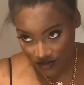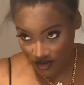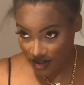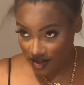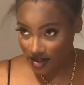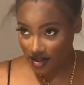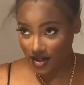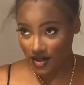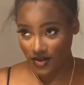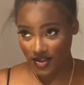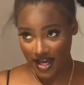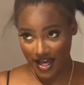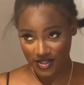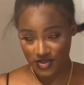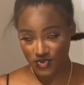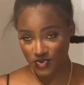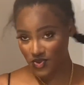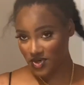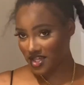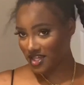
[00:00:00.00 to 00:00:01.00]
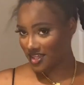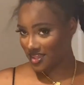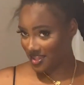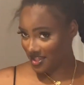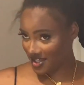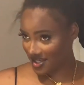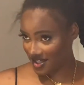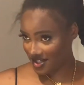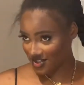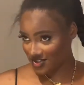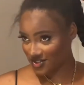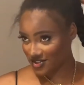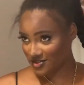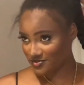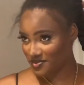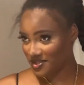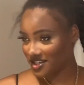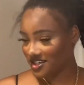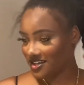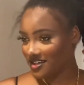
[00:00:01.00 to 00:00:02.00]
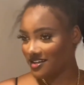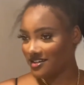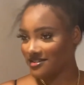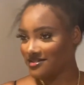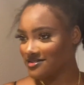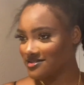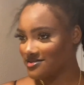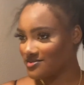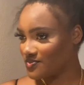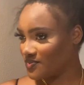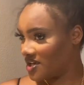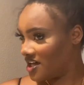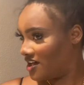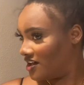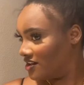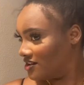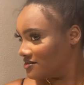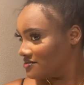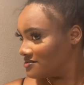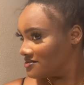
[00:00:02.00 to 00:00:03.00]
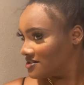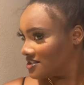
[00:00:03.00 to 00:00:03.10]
you know, that sort of thing, just because, well,